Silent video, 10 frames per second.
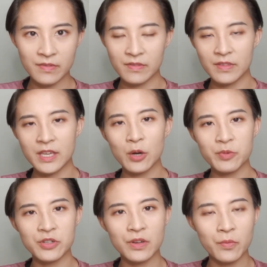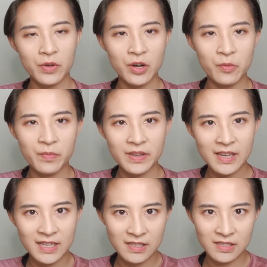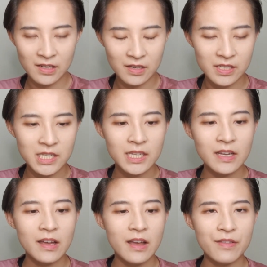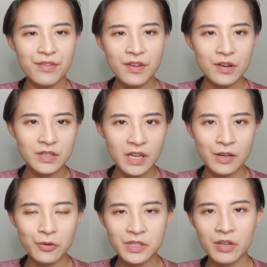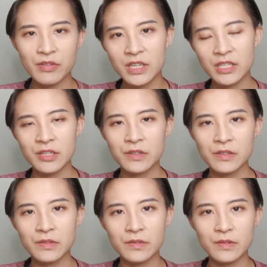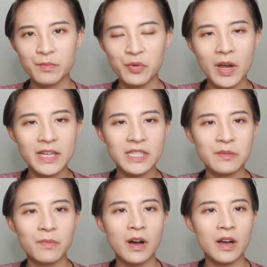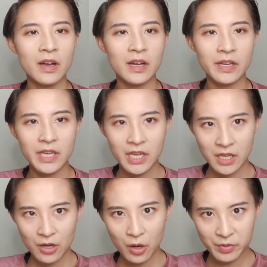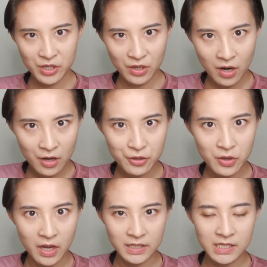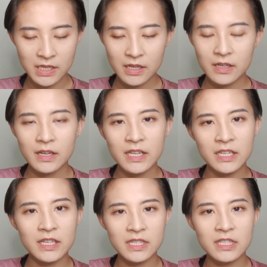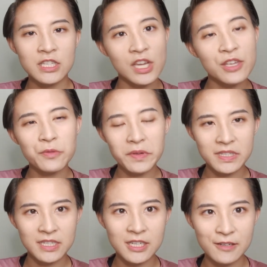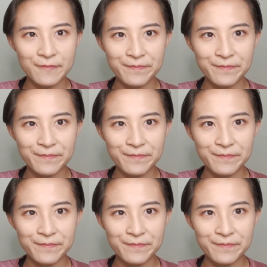the option will be exercised. And third, I also need to price my option contract. It is 10 USD.